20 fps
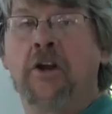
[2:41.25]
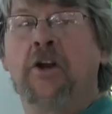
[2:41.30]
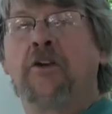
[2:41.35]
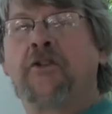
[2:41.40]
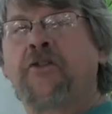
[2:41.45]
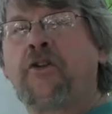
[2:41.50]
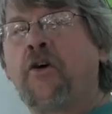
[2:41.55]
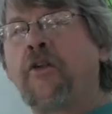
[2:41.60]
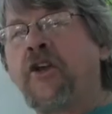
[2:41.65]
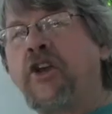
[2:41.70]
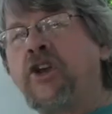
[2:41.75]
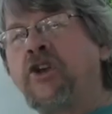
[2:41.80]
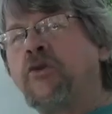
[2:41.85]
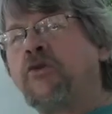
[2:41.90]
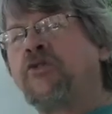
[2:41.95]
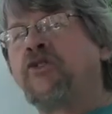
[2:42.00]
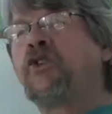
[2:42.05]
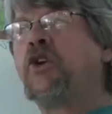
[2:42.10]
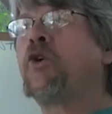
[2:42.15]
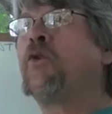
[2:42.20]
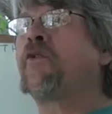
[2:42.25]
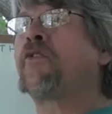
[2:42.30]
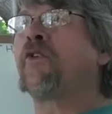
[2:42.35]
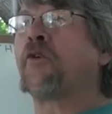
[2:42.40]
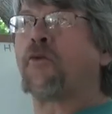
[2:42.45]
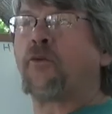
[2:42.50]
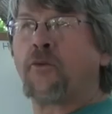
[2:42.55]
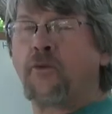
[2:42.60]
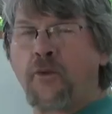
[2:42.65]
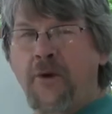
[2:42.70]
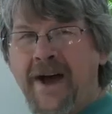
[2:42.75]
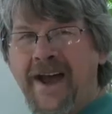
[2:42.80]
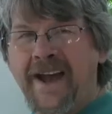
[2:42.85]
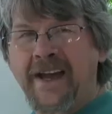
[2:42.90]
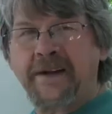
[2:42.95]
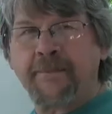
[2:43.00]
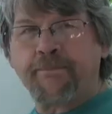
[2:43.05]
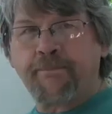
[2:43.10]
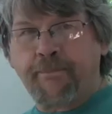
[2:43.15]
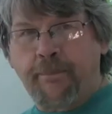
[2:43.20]
so that you do the
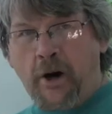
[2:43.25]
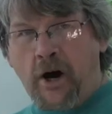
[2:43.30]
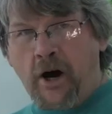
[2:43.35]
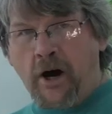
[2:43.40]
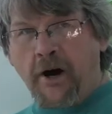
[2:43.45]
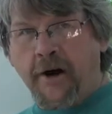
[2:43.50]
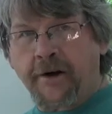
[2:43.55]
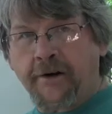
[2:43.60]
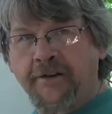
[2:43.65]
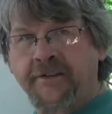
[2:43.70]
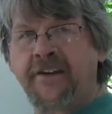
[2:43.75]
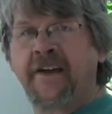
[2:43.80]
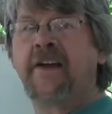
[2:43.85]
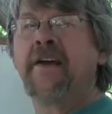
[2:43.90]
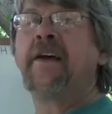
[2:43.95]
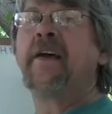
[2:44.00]
right part